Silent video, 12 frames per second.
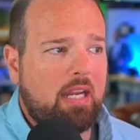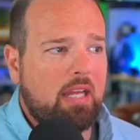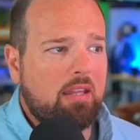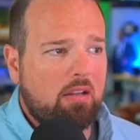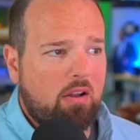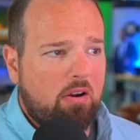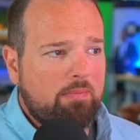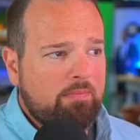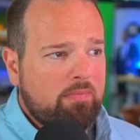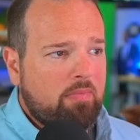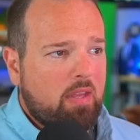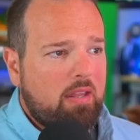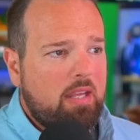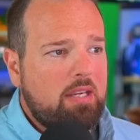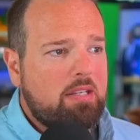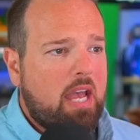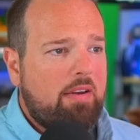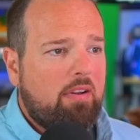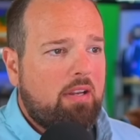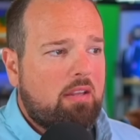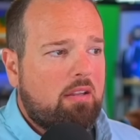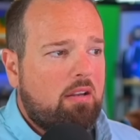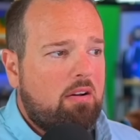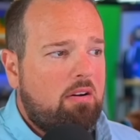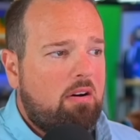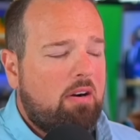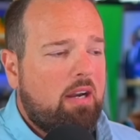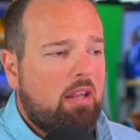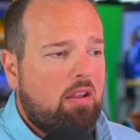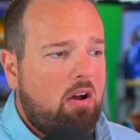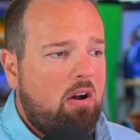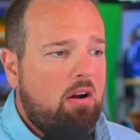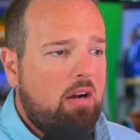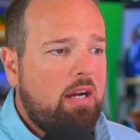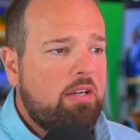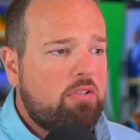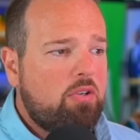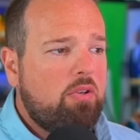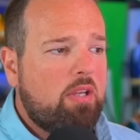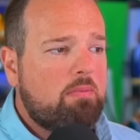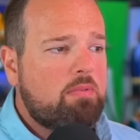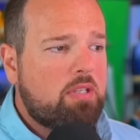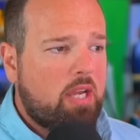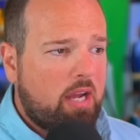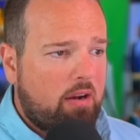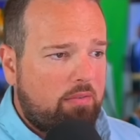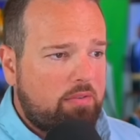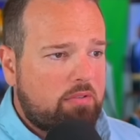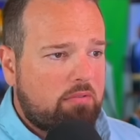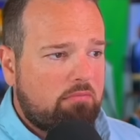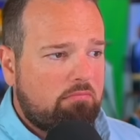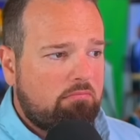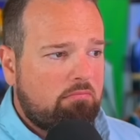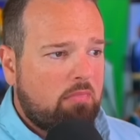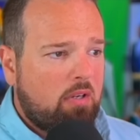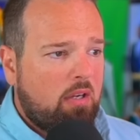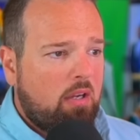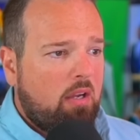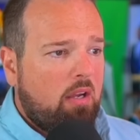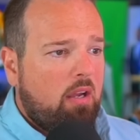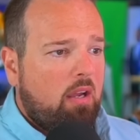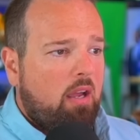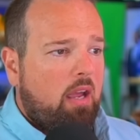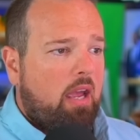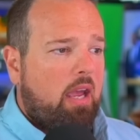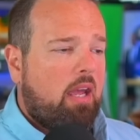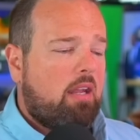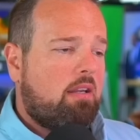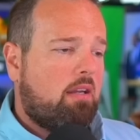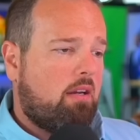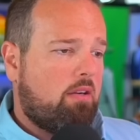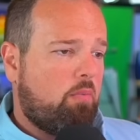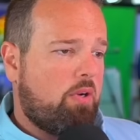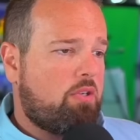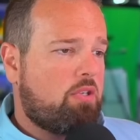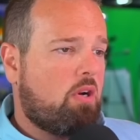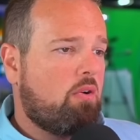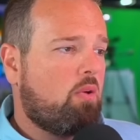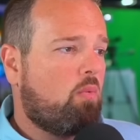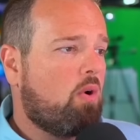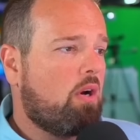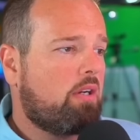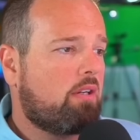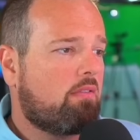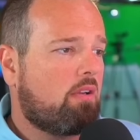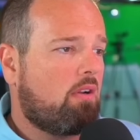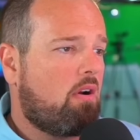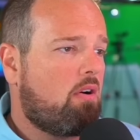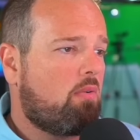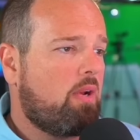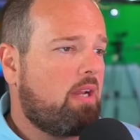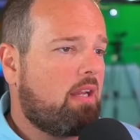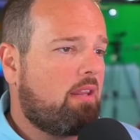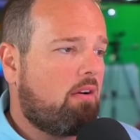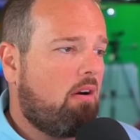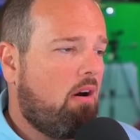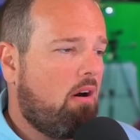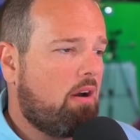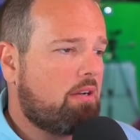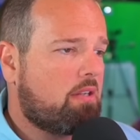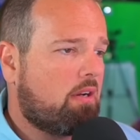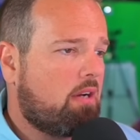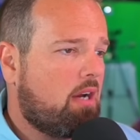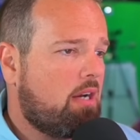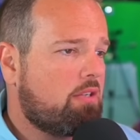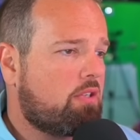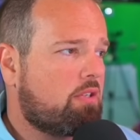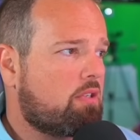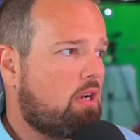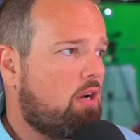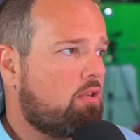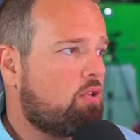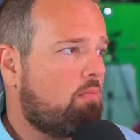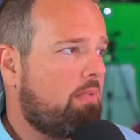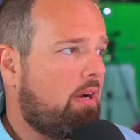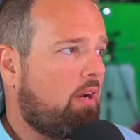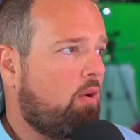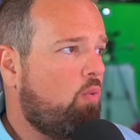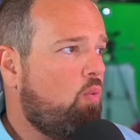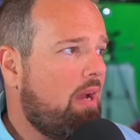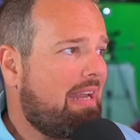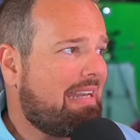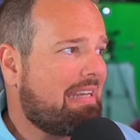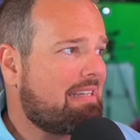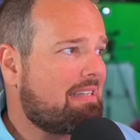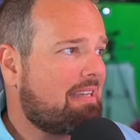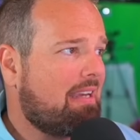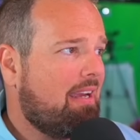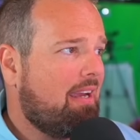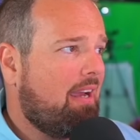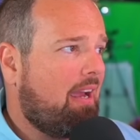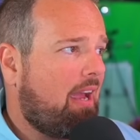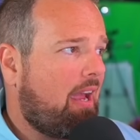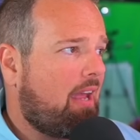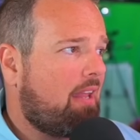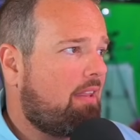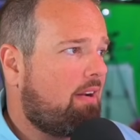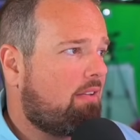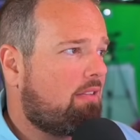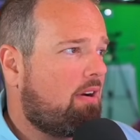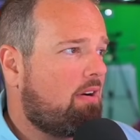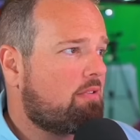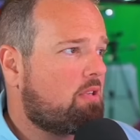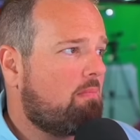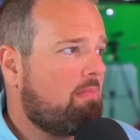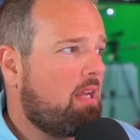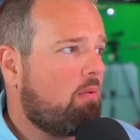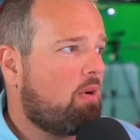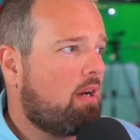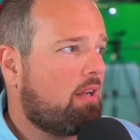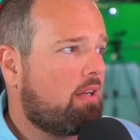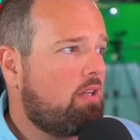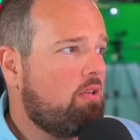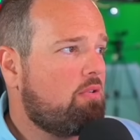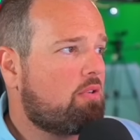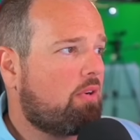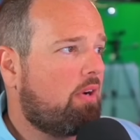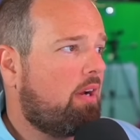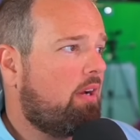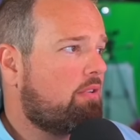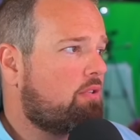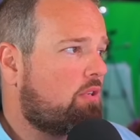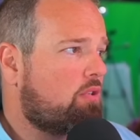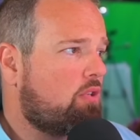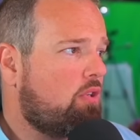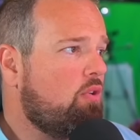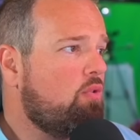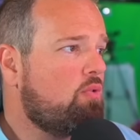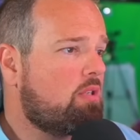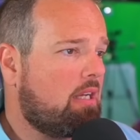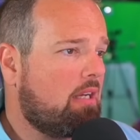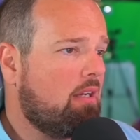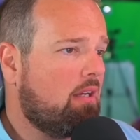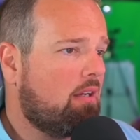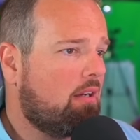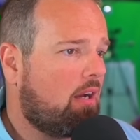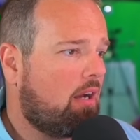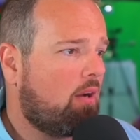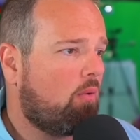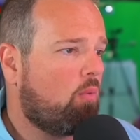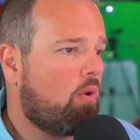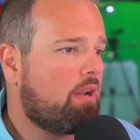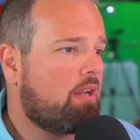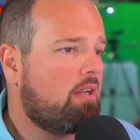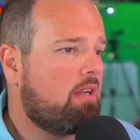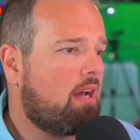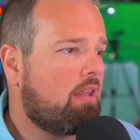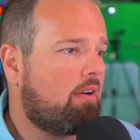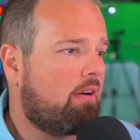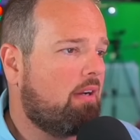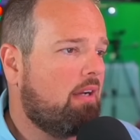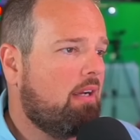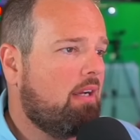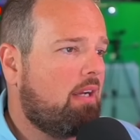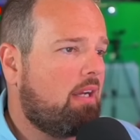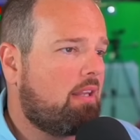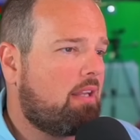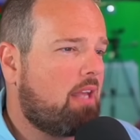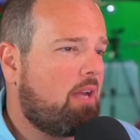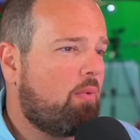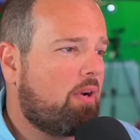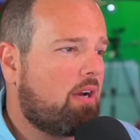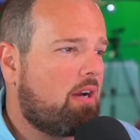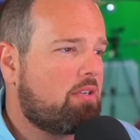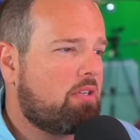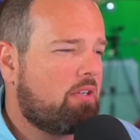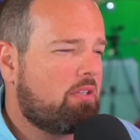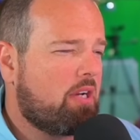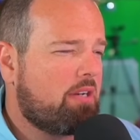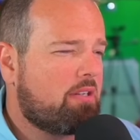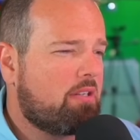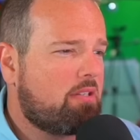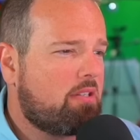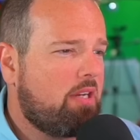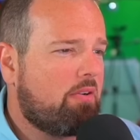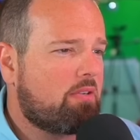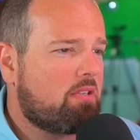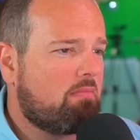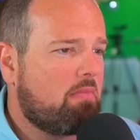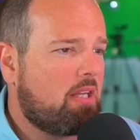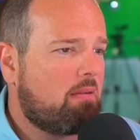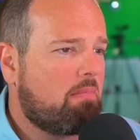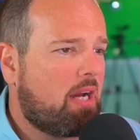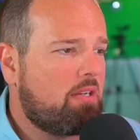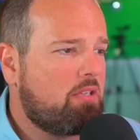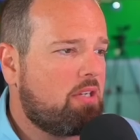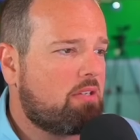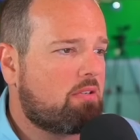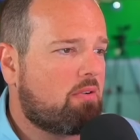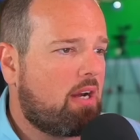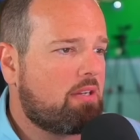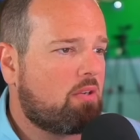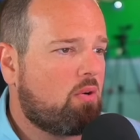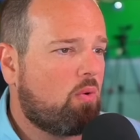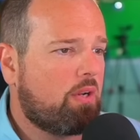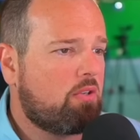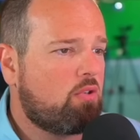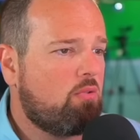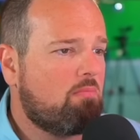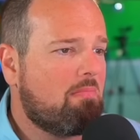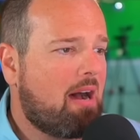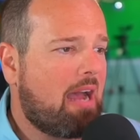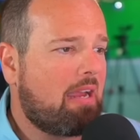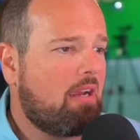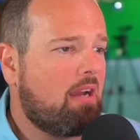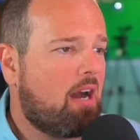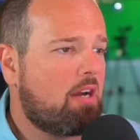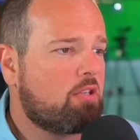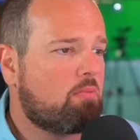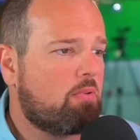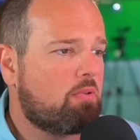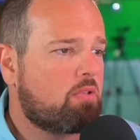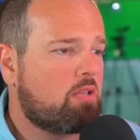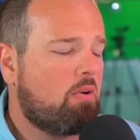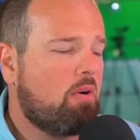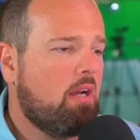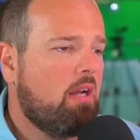in the law, these having not the law are a law unto themselves and uh, which show the work of the law written in their hearts, their conscience also bearing witness, and their thoughts the meanwhile accusing or else excusing uh, one another in the day when God shall judge the secrets of men by Jesus Christ according to my gospel. So,